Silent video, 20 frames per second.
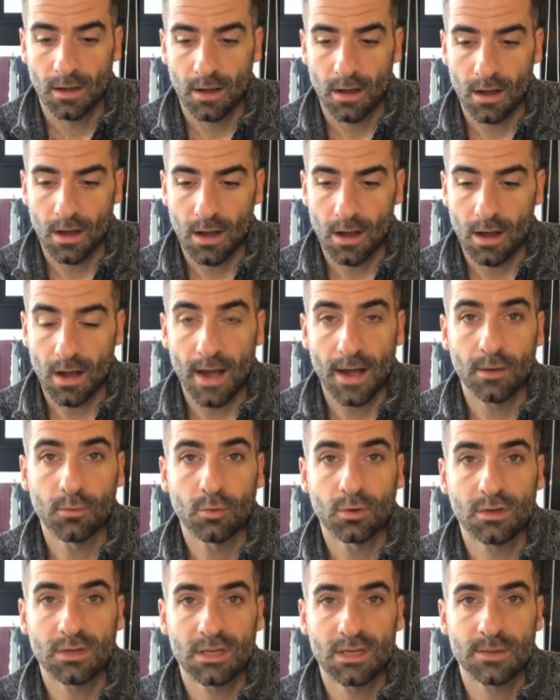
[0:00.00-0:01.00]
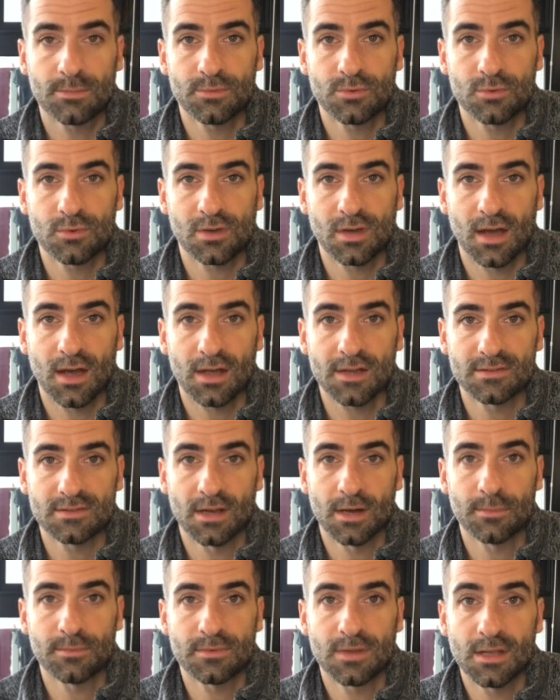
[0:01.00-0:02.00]
uh, I will keep you guys
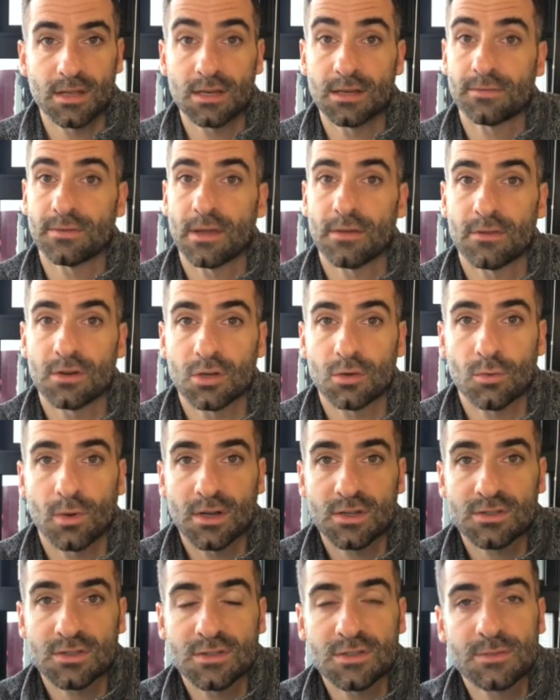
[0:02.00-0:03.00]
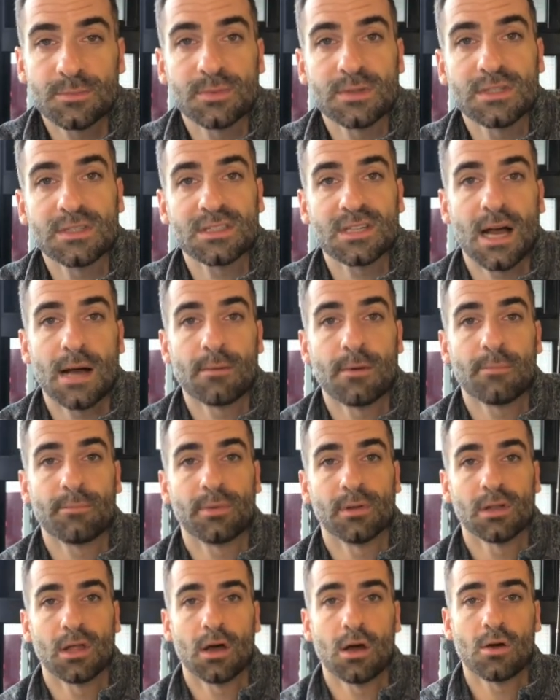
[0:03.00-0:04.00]
updated. If you have any questions, please comment
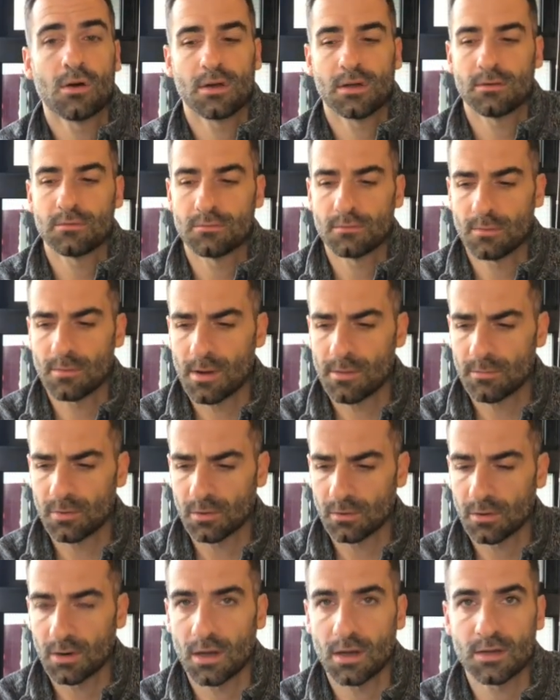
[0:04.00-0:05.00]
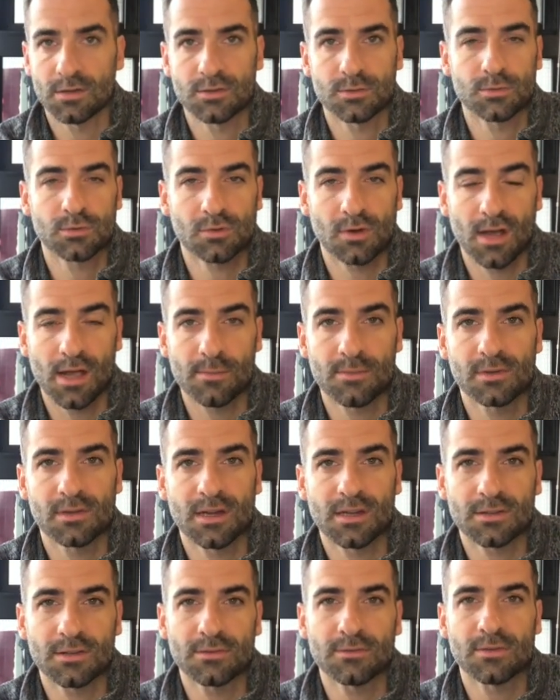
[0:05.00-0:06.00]
below. And remember, uh, subscribe and
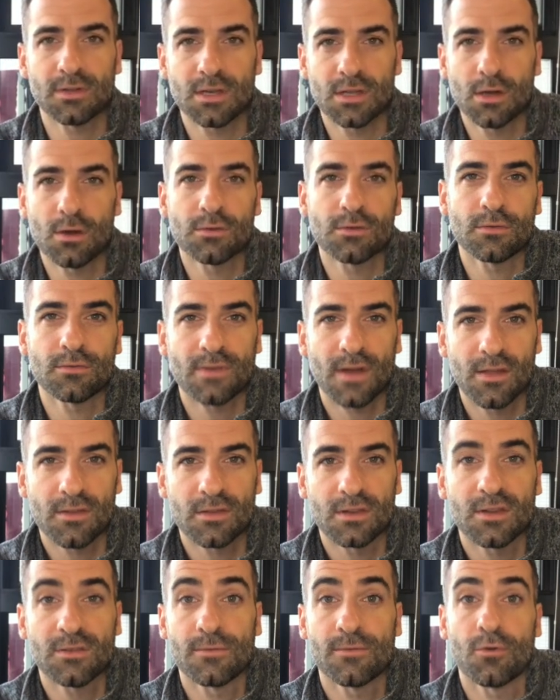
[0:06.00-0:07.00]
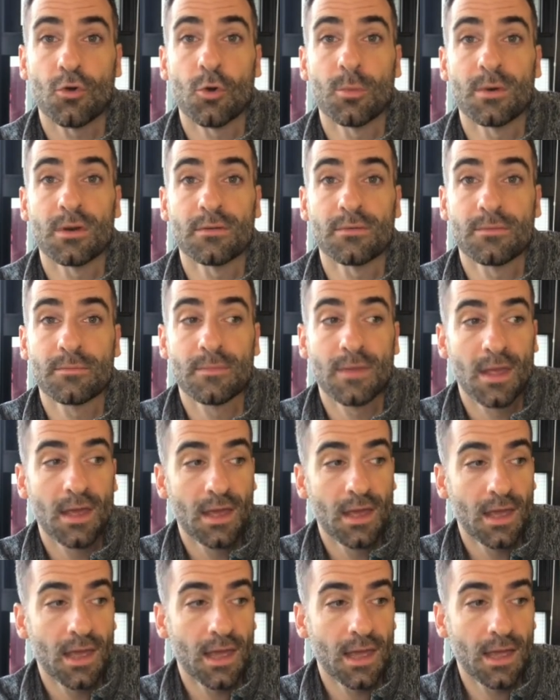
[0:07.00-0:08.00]
like this video if you found it informative.
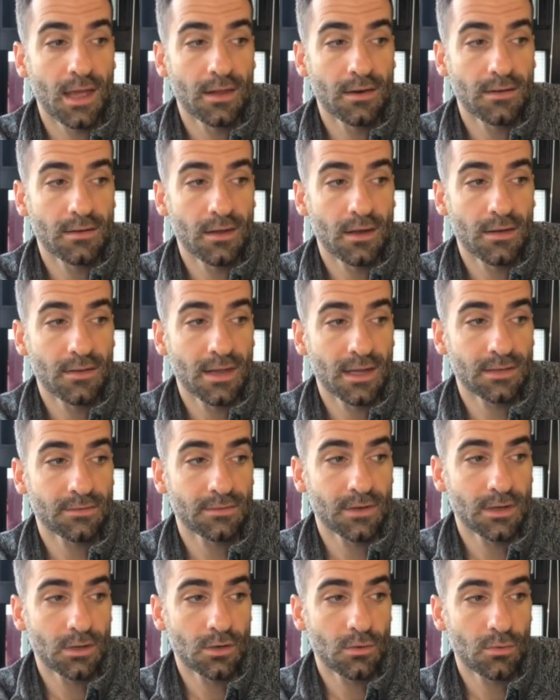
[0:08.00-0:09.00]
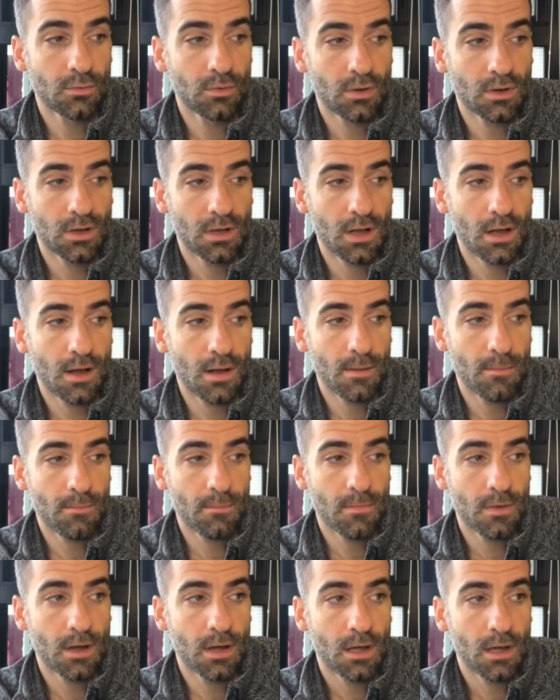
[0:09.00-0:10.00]
And uh, next video will
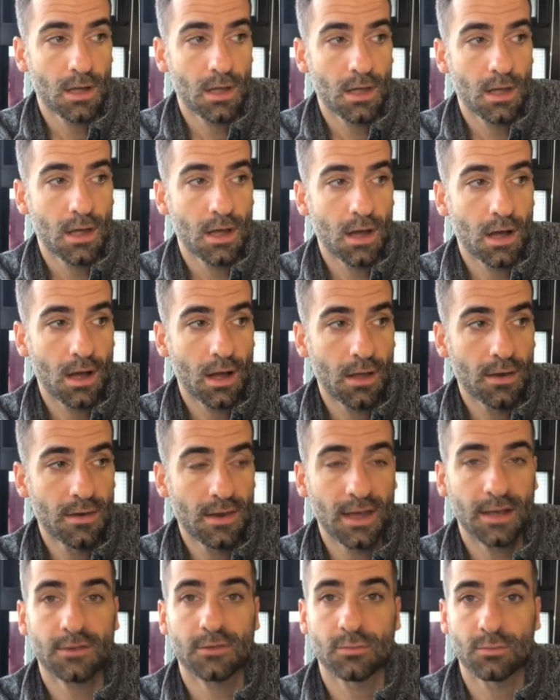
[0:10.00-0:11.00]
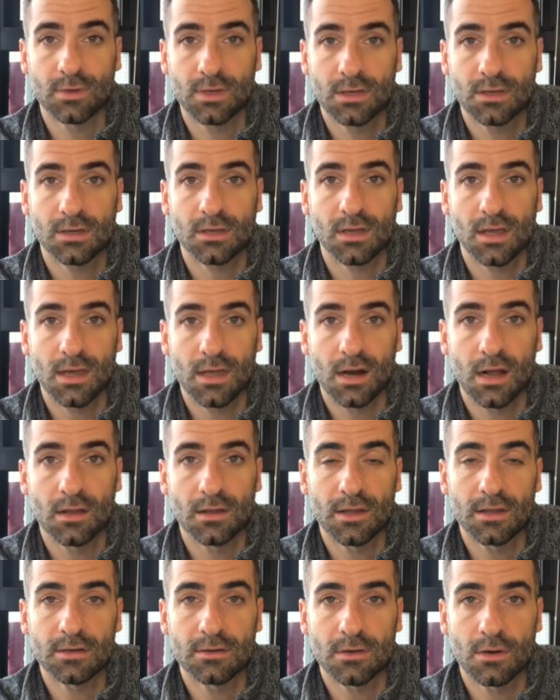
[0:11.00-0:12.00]
come uh, next week, and I'll
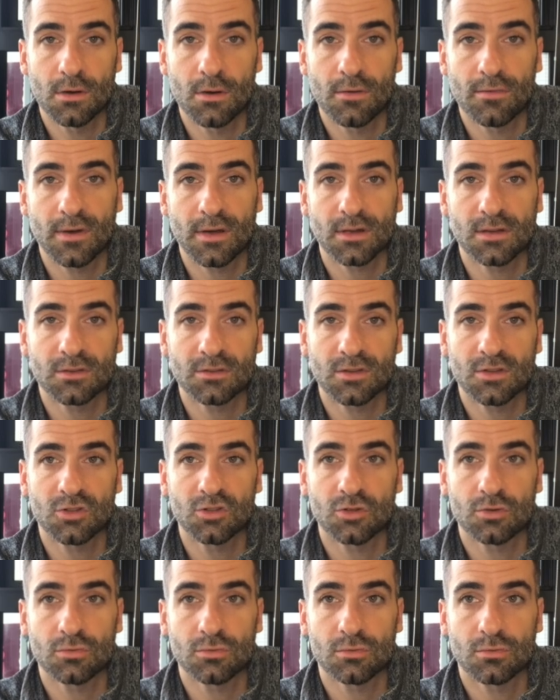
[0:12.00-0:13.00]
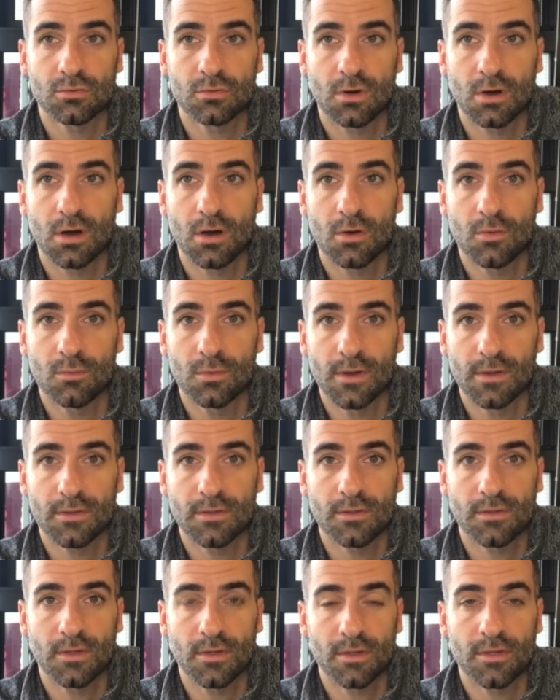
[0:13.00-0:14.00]
let you know if I continue uh, with the